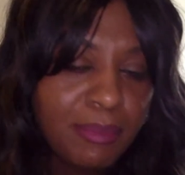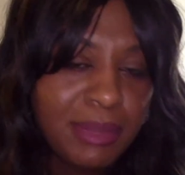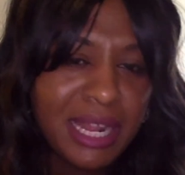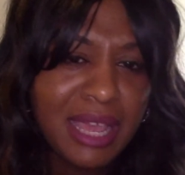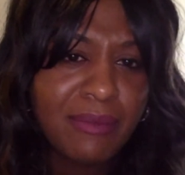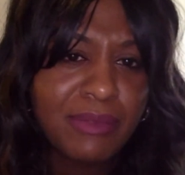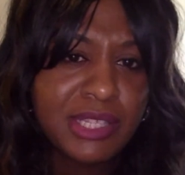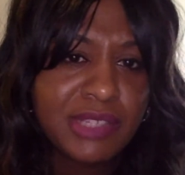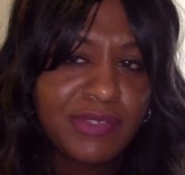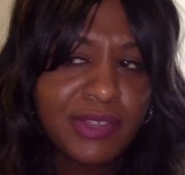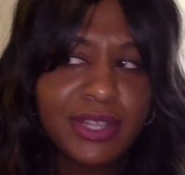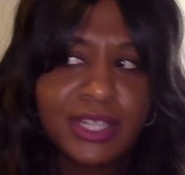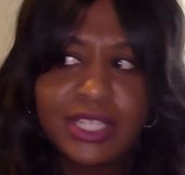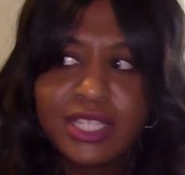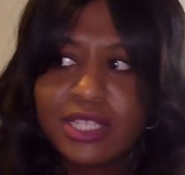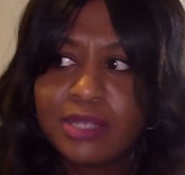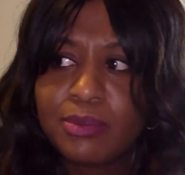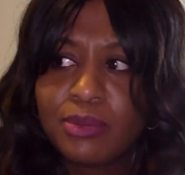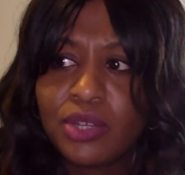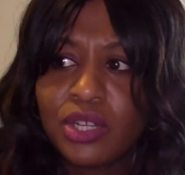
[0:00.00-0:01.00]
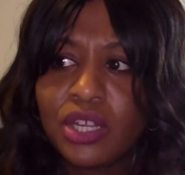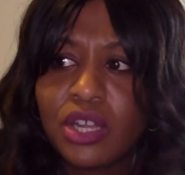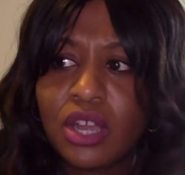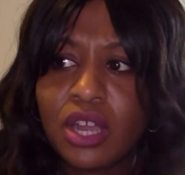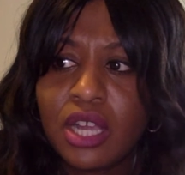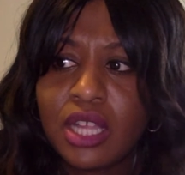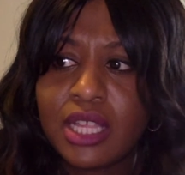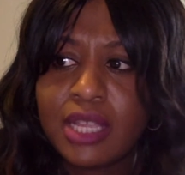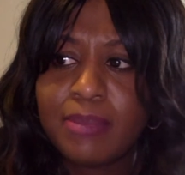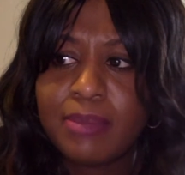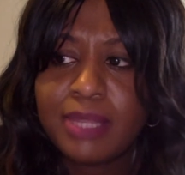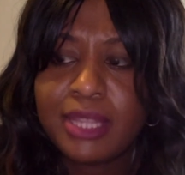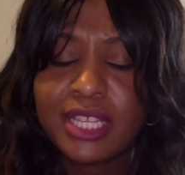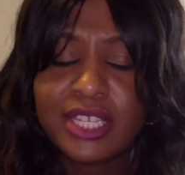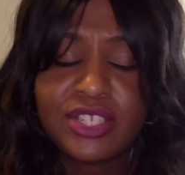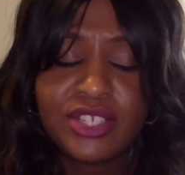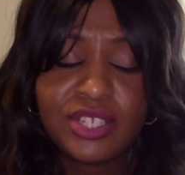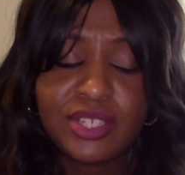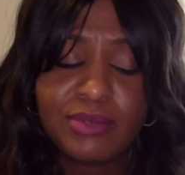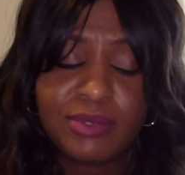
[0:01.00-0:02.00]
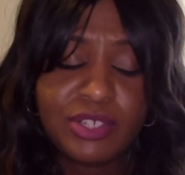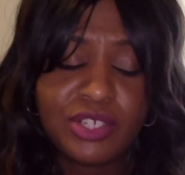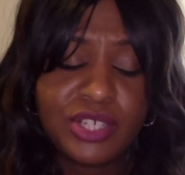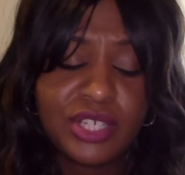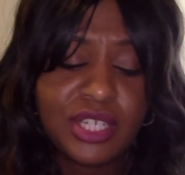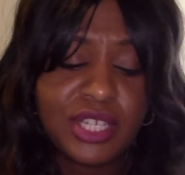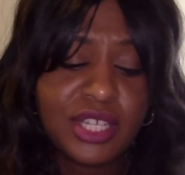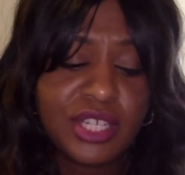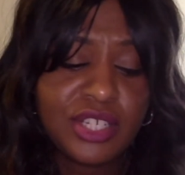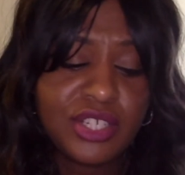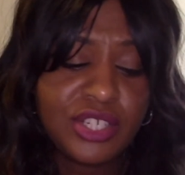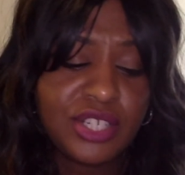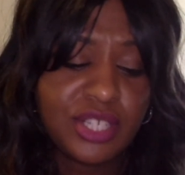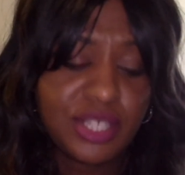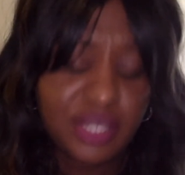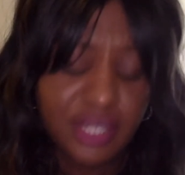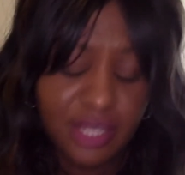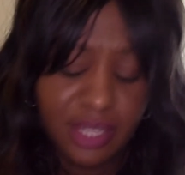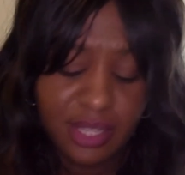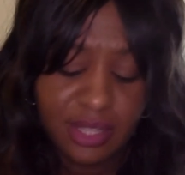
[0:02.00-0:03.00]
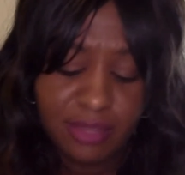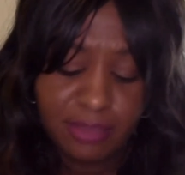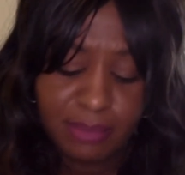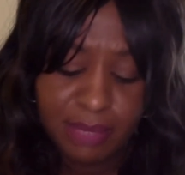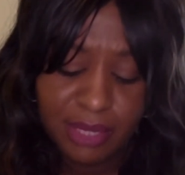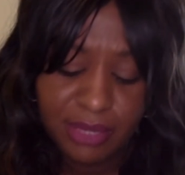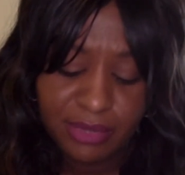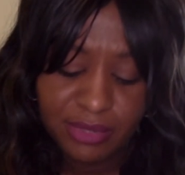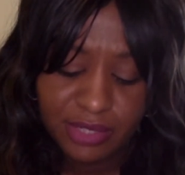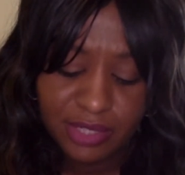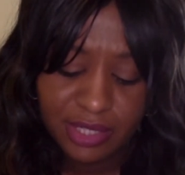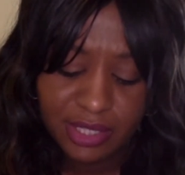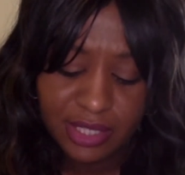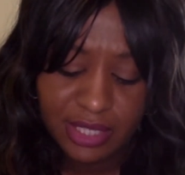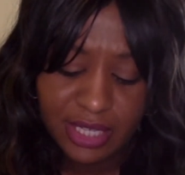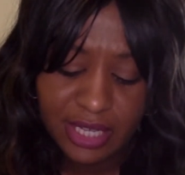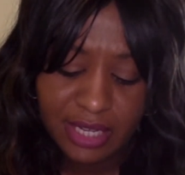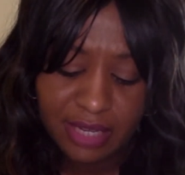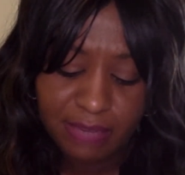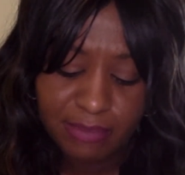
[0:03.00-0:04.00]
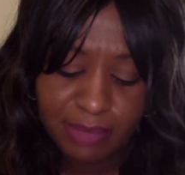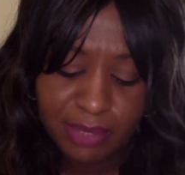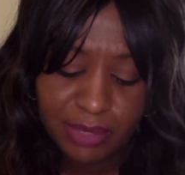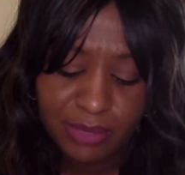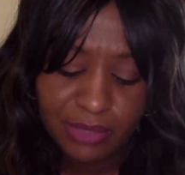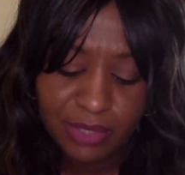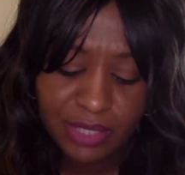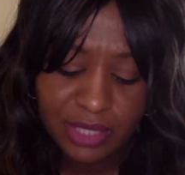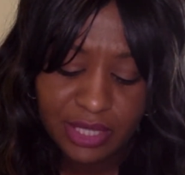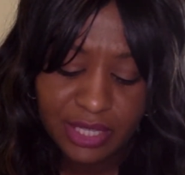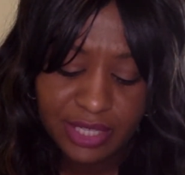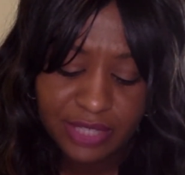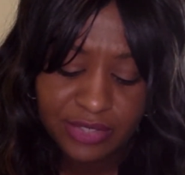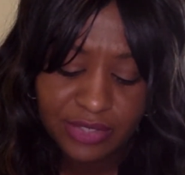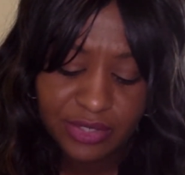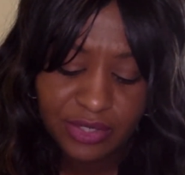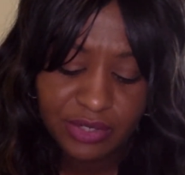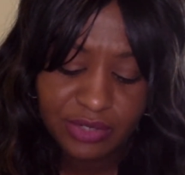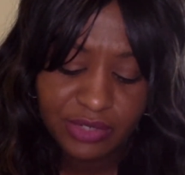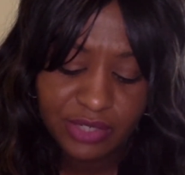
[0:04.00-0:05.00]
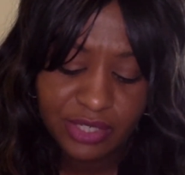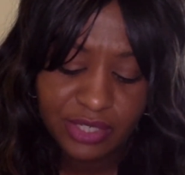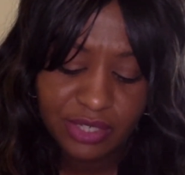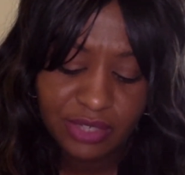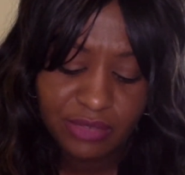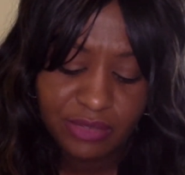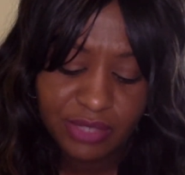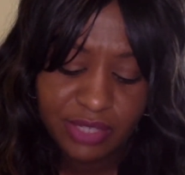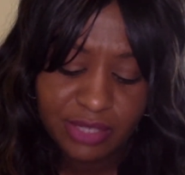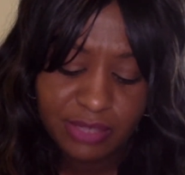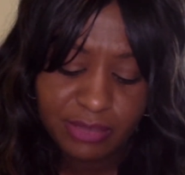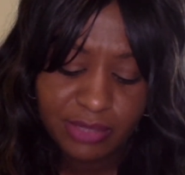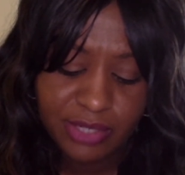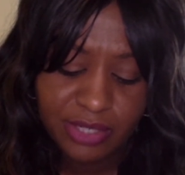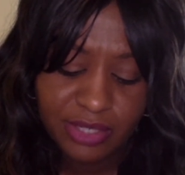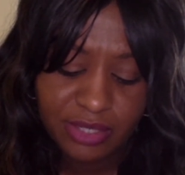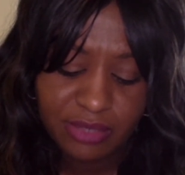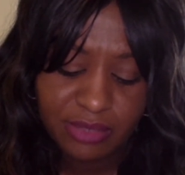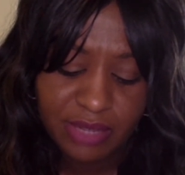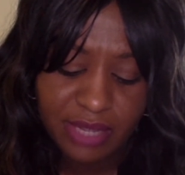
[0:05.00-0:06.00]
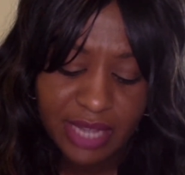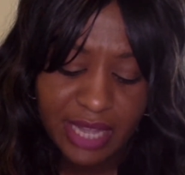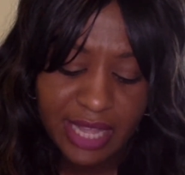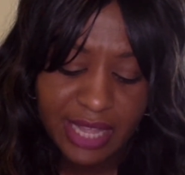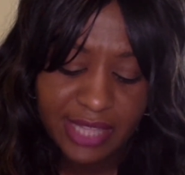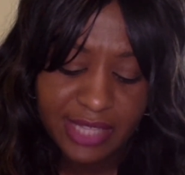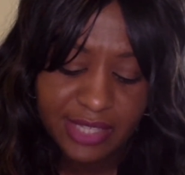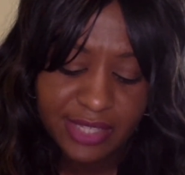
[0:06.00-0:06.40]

But I was very disappointed in Carly, but that's just what she does. She's the other bone collector on this particular reality